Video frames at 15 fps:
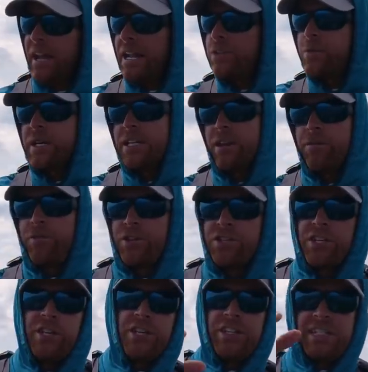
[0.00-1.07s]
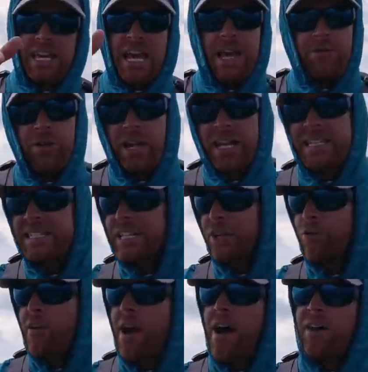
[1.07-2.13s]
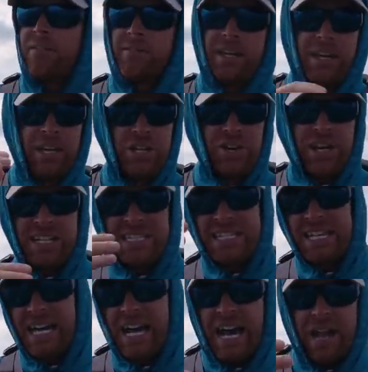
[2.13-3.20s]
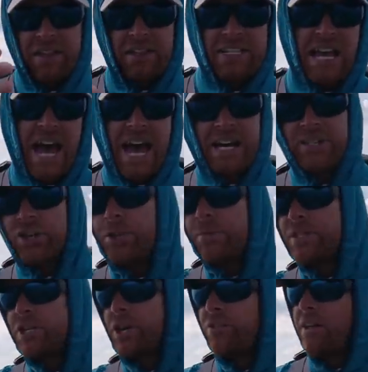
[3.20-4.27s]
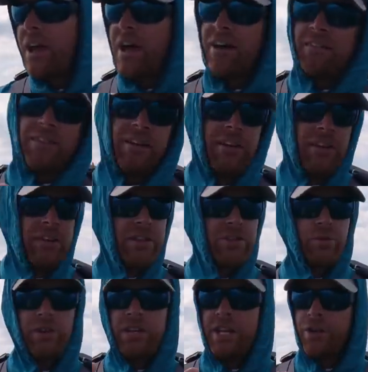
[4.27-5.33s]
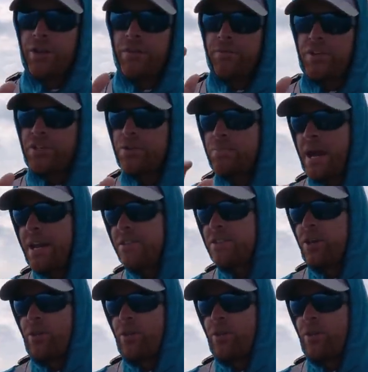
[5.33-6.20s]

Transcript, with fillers: then after we get done fishing here today, if you guys stick around, you get to see kind of how these kayak tournaments go down. This one here, the Fish and Paddle